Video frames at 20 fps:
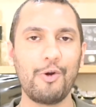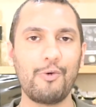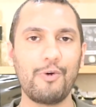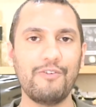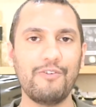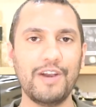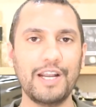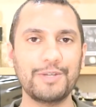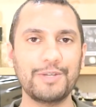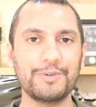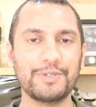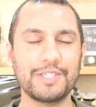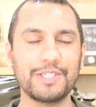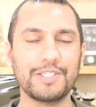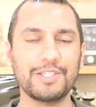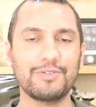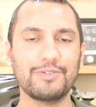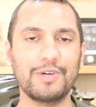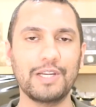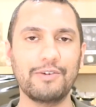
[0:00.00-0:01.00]
Revenge, which
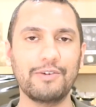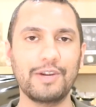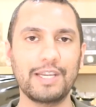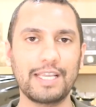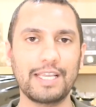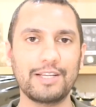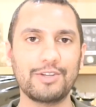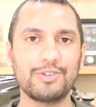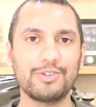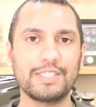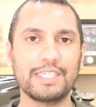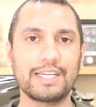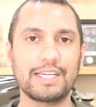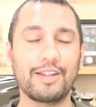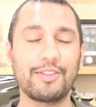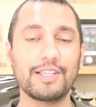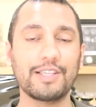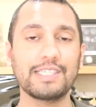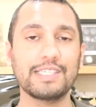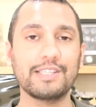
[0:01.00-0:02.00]
is just really, really interesting.
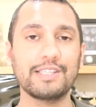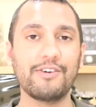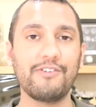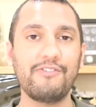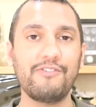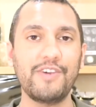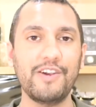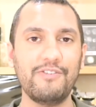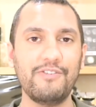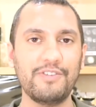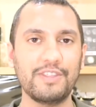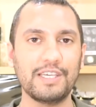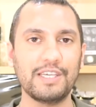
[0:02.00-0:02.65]
Now, this is the fifth